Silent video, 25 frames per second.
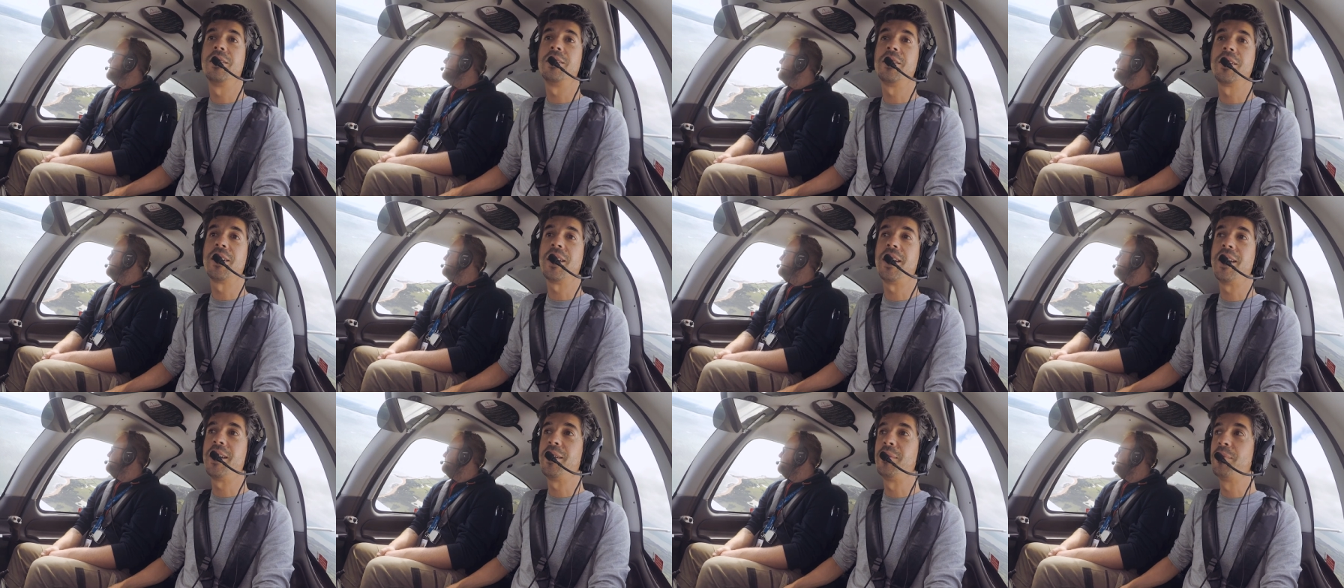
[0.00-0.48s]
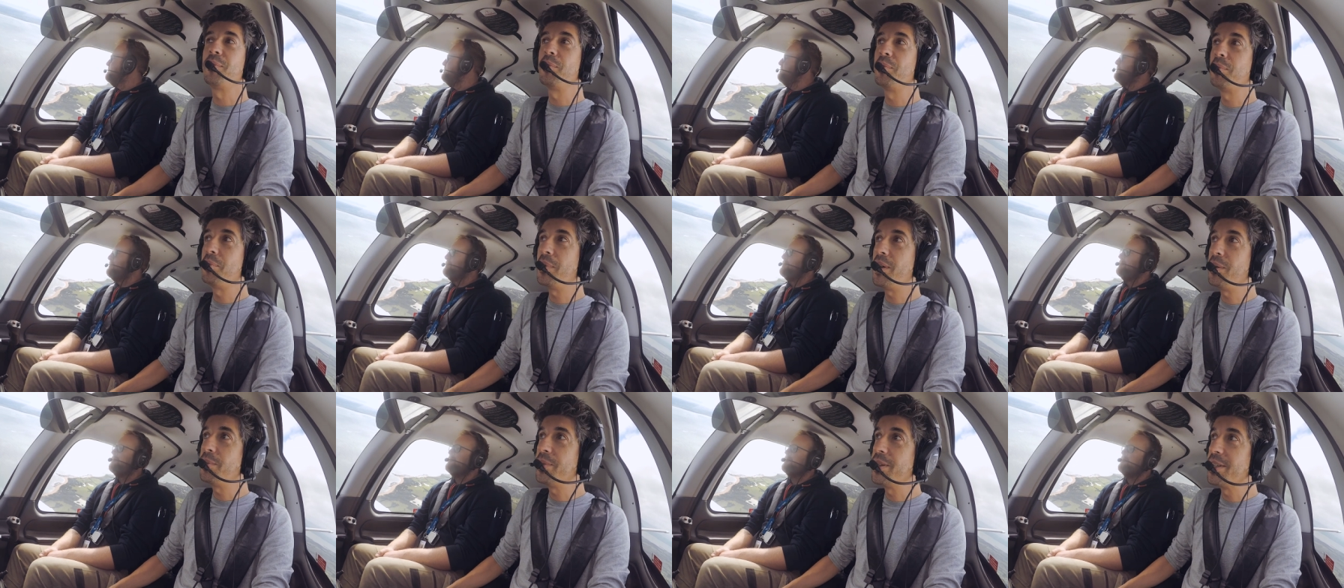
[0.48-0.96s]
Okay,
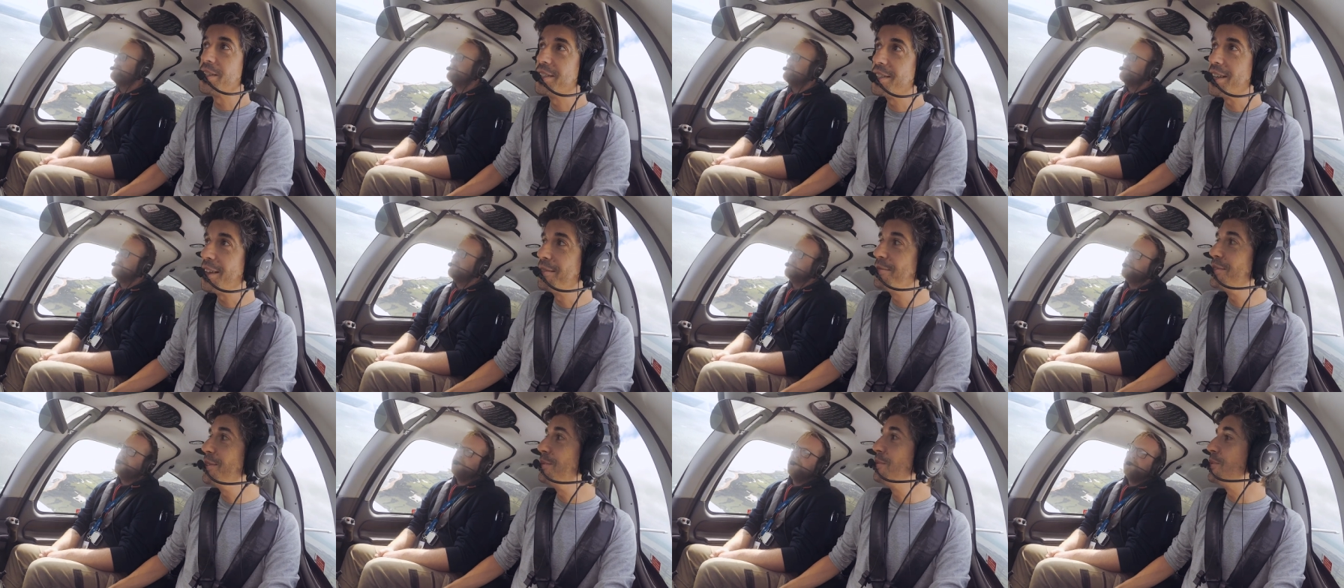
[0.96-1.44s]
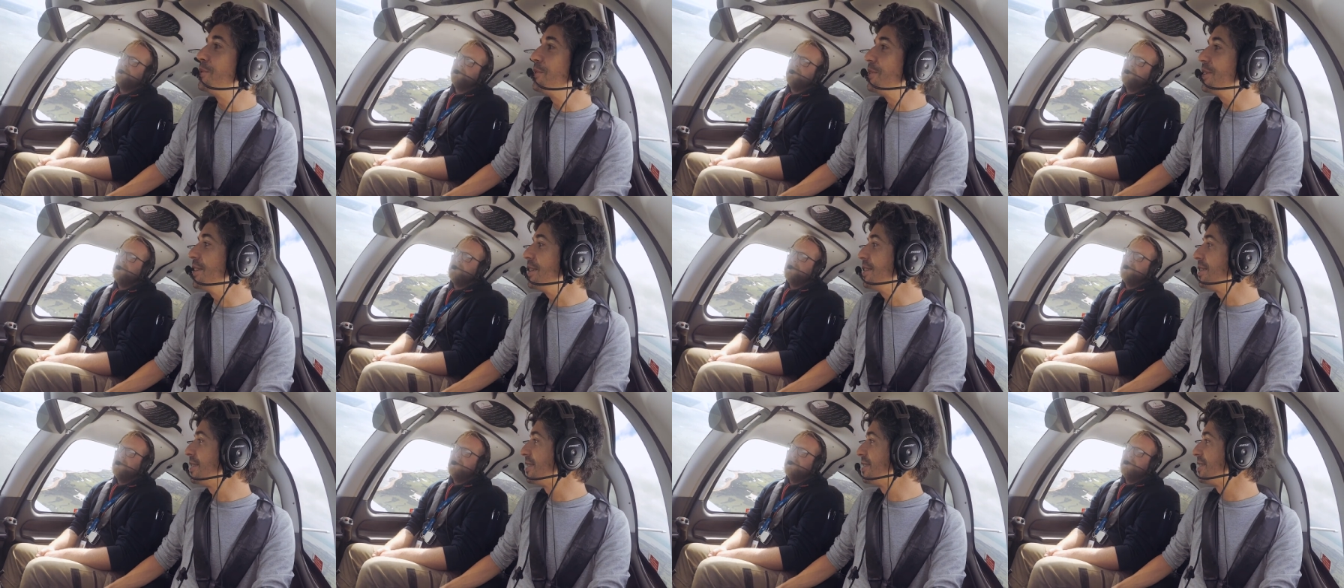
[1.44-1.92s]
public safety
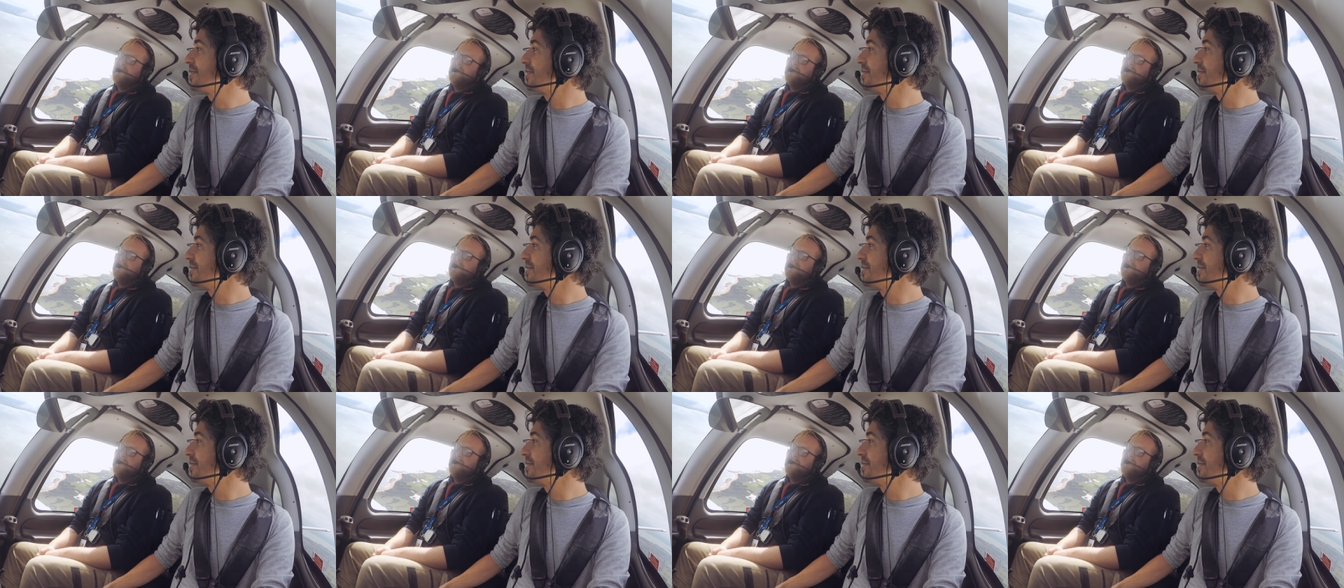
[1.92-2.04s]
warning.